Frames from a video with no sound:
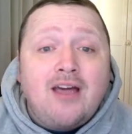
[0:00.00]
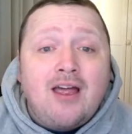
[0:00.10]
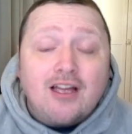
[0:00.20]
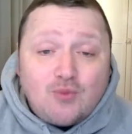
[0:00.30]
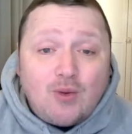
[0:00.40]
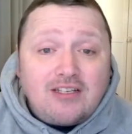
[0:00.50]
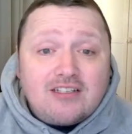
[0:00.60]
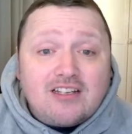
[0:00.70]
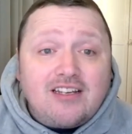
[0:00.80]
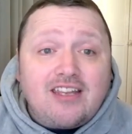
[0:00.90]
as well as
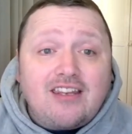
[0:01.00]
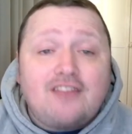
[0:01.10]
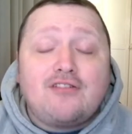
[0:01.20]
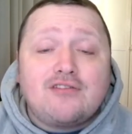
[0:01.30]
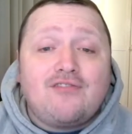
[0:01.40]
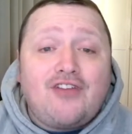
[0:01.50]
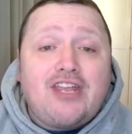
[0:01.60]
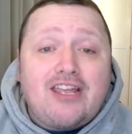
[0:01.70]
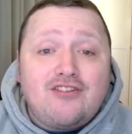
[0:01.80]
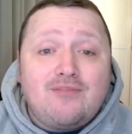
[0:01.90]
clicking that
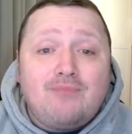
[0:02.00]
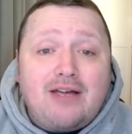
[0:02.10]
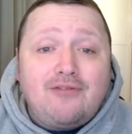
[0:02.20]
notification bell